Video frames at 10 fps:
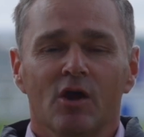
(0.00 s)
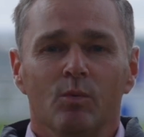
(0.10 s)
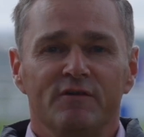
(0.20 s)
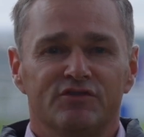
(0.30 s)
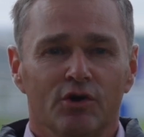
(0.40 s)

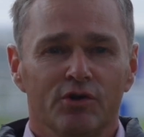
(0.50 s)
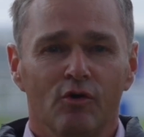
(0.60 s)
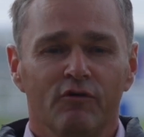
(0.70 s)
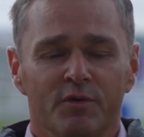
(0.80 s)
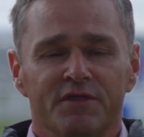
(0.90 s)
We've started
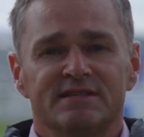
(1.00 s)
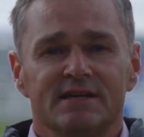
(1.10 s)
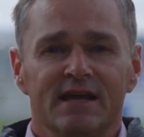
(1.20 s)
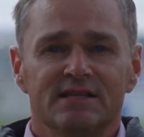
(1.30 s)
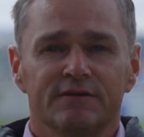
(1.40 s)
off with a
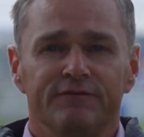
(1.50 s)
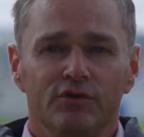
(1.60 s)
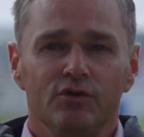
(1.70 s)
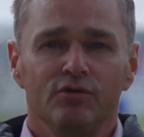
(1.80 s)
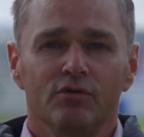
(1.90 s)
selective
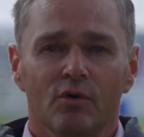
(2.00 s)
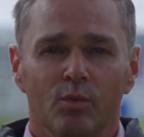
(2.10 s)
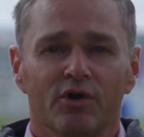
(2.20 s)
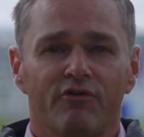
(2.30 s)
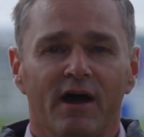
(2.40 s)
few
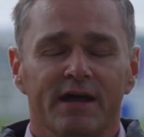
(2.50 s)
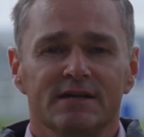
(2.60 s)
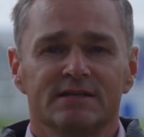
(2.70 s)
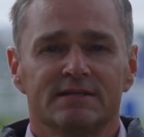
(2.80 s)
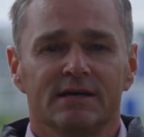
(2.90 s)
work riders.